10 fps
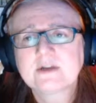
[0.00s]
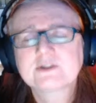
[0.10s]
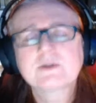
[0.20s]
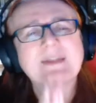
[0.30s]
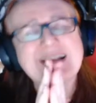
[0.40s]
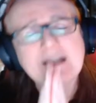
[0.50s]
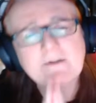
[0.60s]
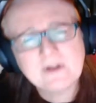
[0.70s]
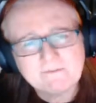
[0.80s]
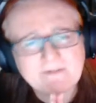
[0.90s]
So thank you
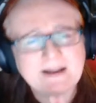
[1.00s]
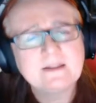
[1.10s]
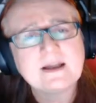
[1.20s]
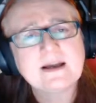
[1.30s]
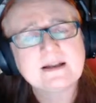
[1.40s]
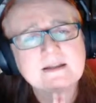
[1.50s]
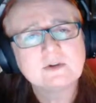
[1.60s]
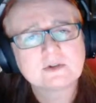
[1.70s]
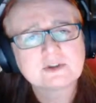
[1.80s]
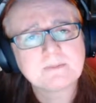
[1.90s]
for your faith and
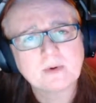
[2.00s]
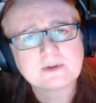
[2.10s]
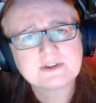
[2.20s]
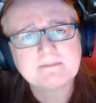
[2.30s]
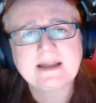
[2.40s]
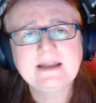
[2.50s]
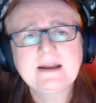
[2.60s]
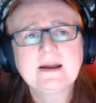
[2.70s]
your support in me.